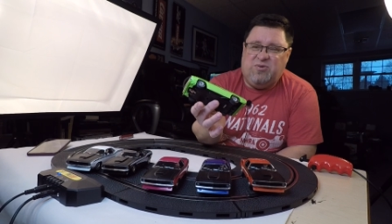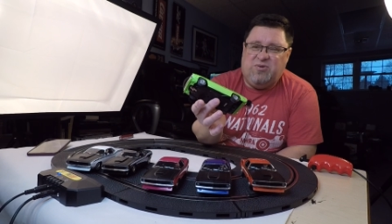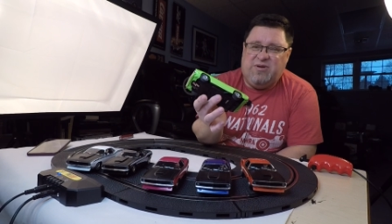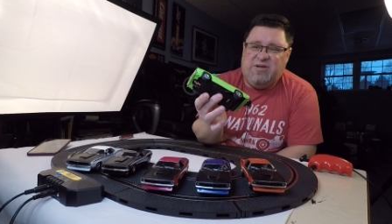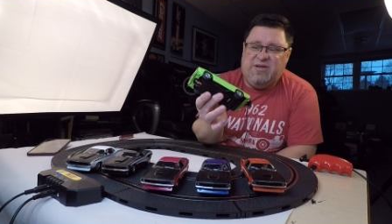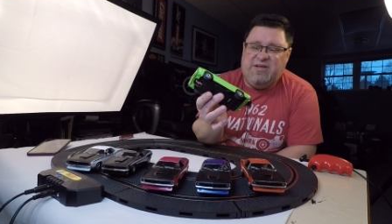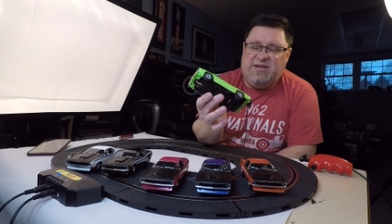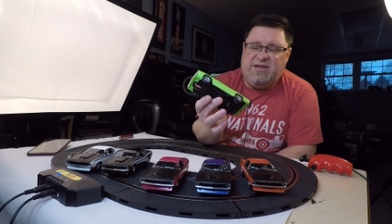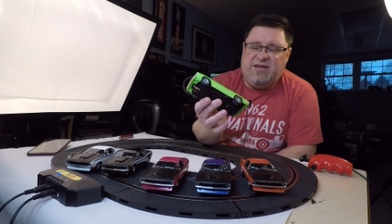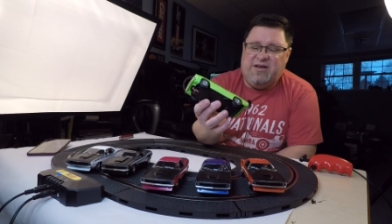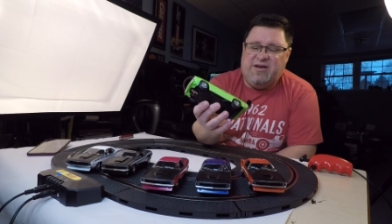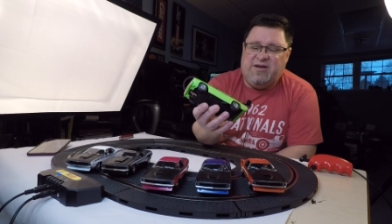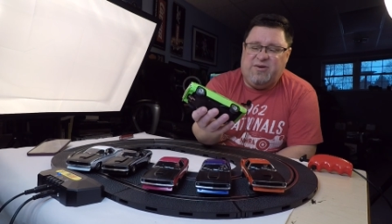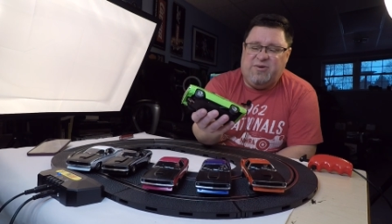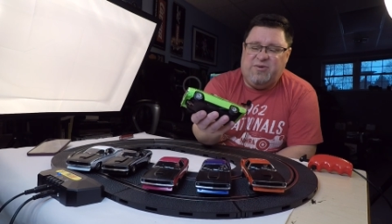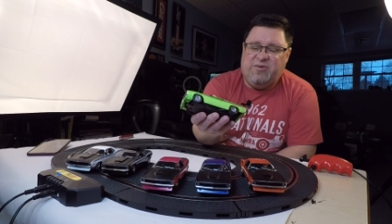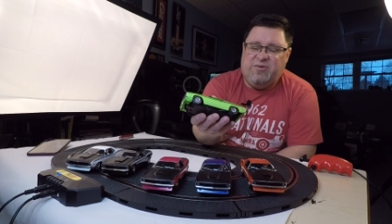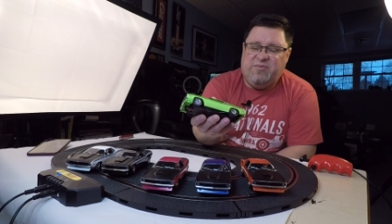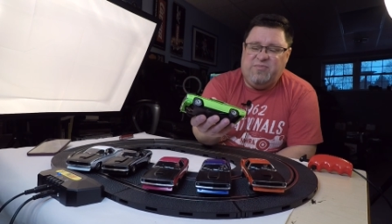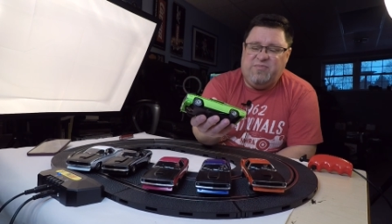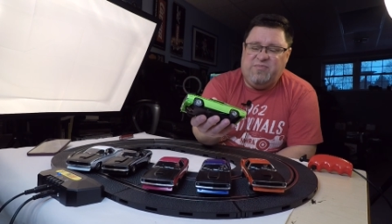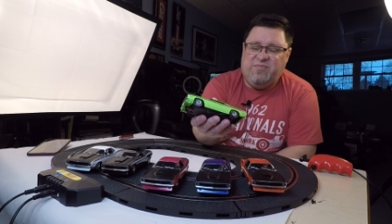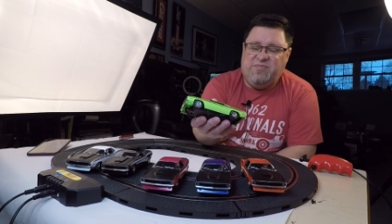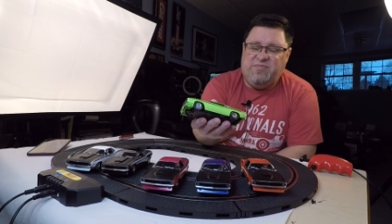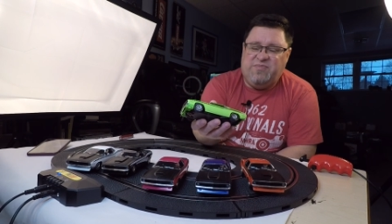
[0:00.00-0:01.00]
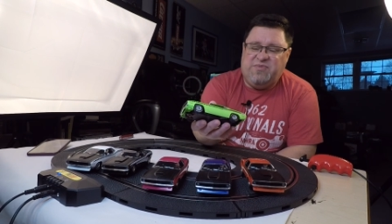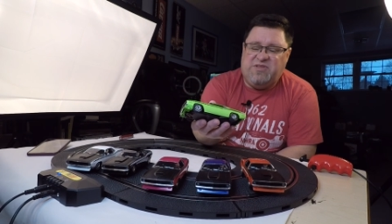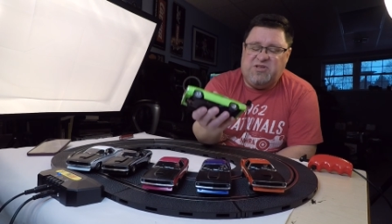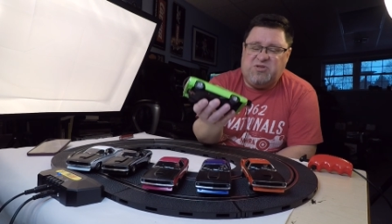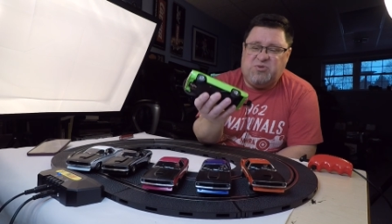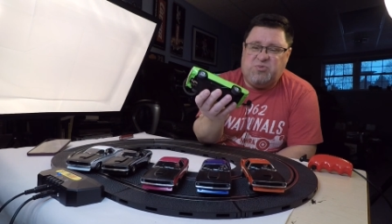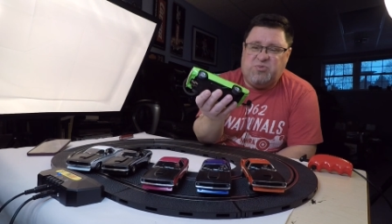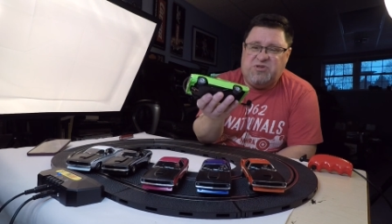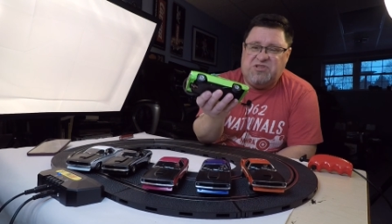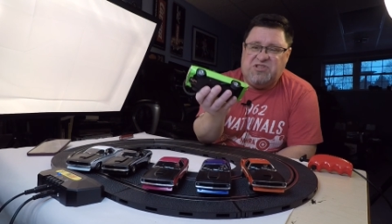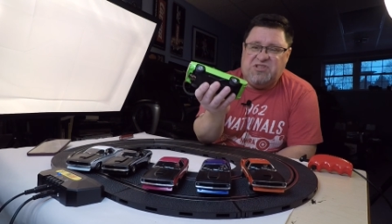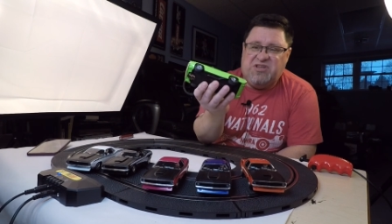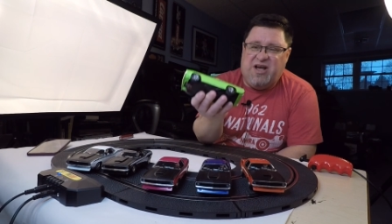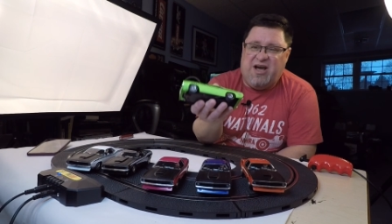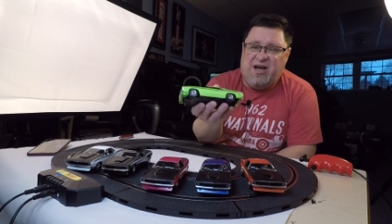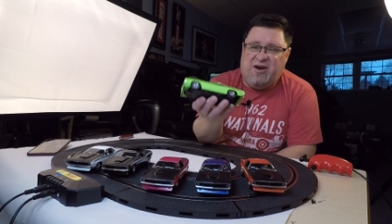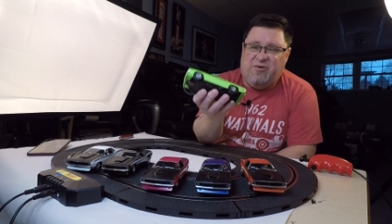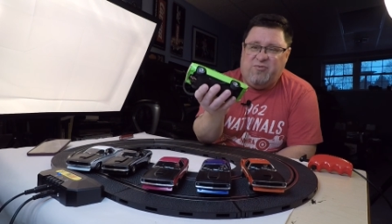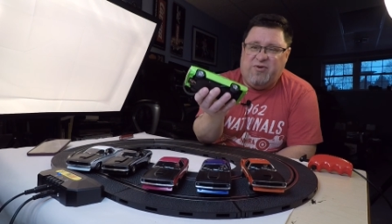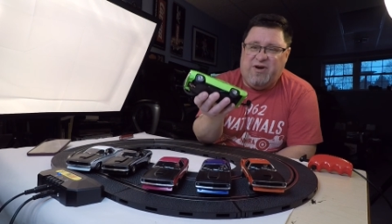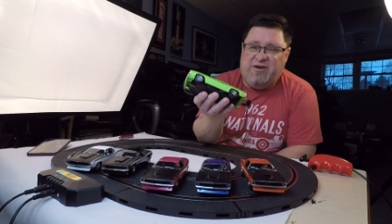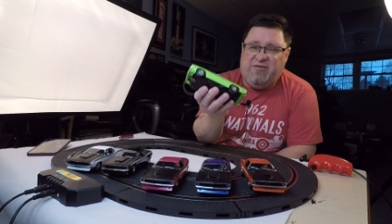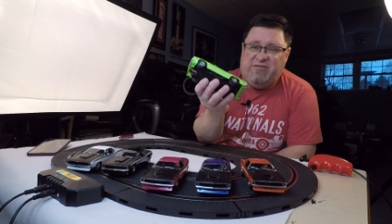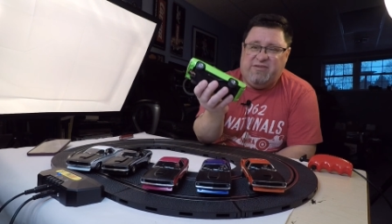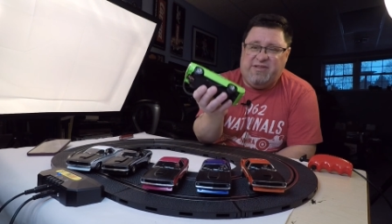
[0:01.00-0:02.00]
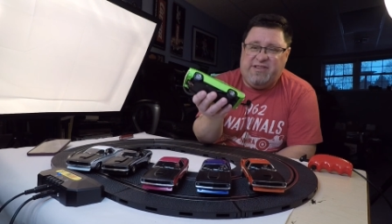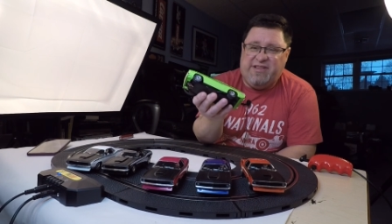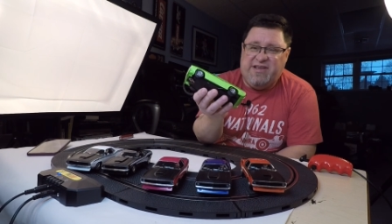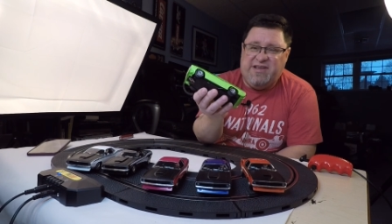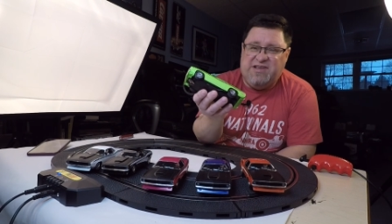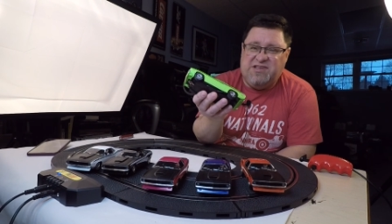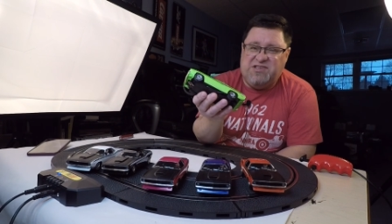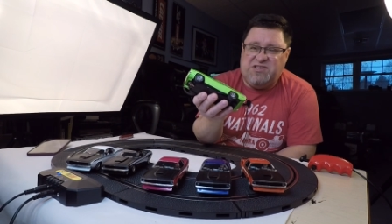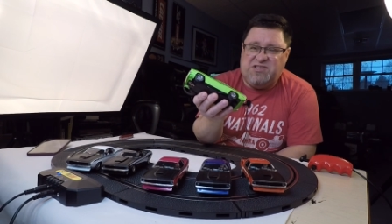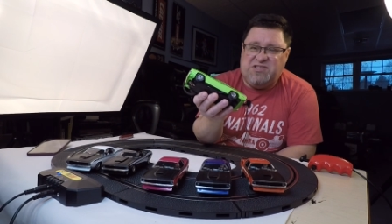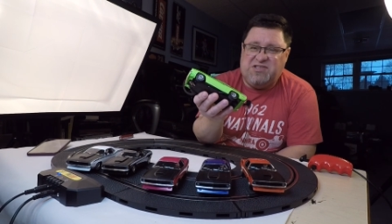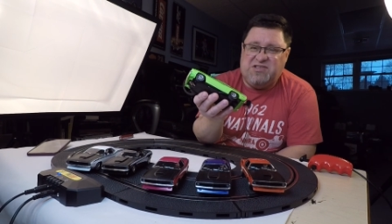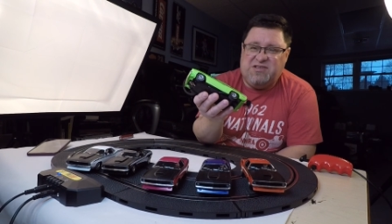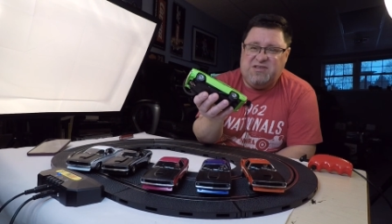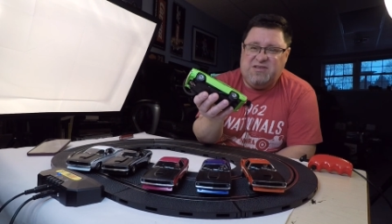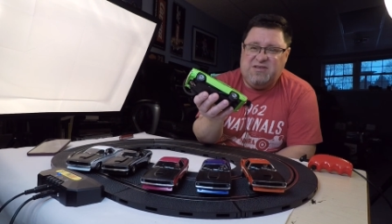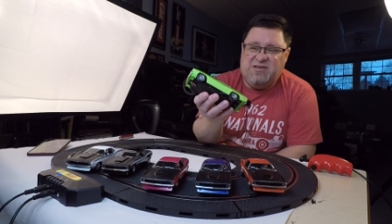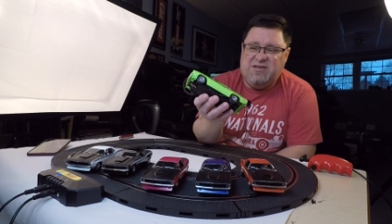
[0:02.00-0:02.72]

you know, this was not re-released.